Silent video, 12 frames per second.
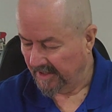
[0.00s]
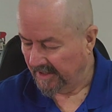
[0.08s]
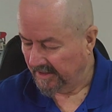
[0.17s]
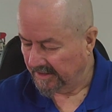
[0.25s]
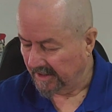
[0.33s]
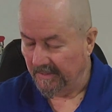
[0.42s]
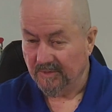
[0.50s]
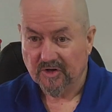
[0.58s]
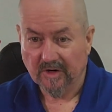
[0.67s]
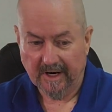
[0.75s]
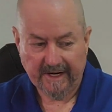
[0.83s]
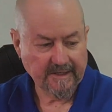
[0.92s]
time
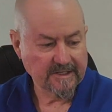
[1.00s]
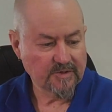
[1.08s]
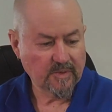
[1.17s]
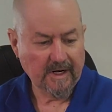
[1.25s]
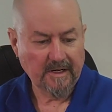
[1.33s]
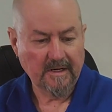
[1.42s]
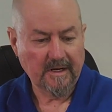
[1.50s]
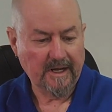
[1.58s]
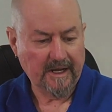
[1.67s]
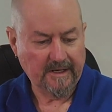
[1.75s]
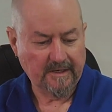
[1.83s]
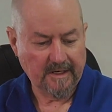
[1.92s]
trying this one,
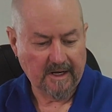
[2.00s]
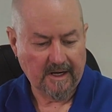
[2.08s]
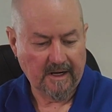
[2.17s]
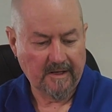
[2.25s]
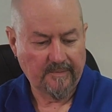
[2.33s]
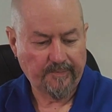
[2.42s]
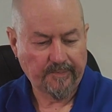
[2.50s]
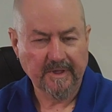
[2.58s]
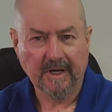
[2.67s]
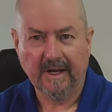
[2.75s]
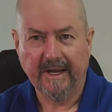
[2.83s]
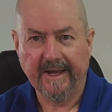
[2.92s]
and
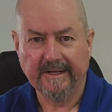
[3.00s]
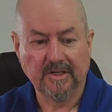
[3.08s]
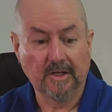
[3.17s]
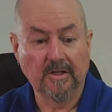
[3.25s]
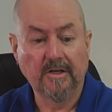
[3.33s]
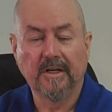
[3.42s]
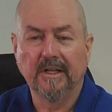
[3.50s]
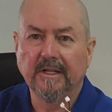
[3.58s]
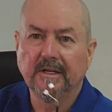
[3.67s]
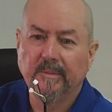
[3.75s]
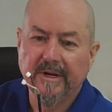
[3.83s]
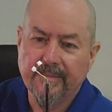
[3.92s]
I had to learn a
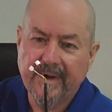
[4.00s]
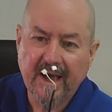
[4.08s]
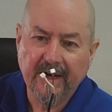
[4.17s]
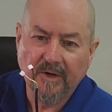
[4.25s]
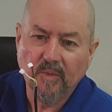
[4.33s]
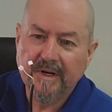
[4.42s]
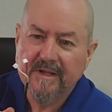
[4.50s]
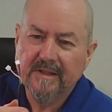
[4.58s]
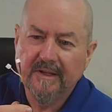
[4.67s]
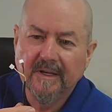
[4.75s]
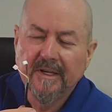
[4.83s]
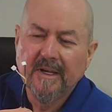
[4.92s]
little bit about it. One of
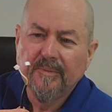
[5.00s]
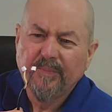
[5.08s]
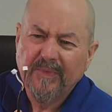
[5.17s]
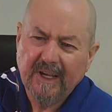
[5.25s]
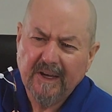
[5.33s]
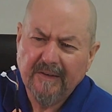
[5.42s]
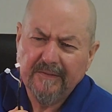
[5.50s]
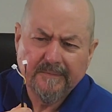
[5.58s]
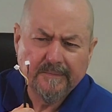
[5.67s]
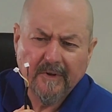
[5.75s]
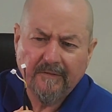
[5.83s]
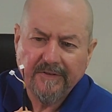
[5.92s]
the
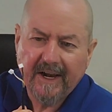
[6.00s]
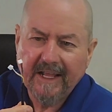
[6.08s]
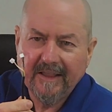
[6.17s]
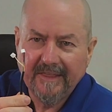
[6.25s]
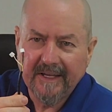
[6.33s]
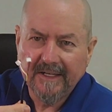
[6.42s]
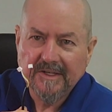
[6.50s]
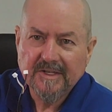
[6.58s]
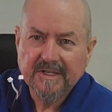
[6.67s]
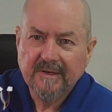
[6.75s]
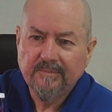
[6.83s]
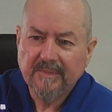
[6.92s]
funny
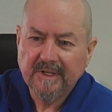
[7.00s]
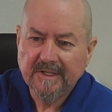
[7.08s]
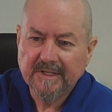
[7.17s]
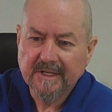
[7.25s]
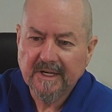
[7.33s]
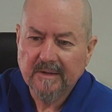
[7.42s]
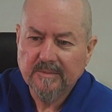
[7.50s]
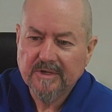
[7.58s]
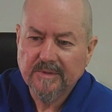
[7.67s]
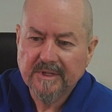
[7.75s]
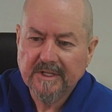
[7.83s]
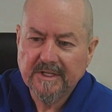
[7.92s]
things is it comes
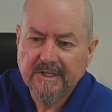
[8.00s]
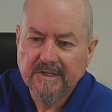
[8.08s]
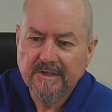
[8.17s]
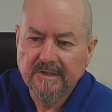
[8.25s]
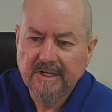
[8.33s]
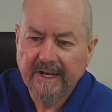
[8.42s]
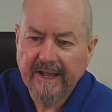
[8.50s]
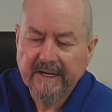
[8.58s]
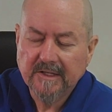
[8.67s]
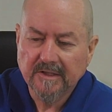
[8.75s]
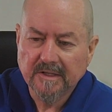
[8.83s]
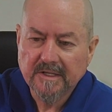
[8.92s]
with these two
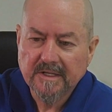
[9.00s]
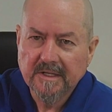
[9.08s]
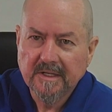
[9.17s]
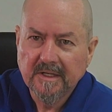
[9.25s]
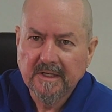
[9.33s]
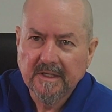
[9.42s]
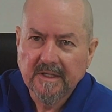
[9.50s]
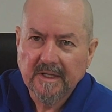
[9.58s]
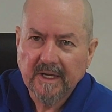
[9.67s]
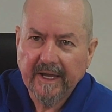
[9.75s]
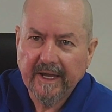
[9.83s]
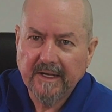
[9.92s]
connectors,
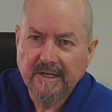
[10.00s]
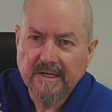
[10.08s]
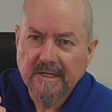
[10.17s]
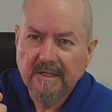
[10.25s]
and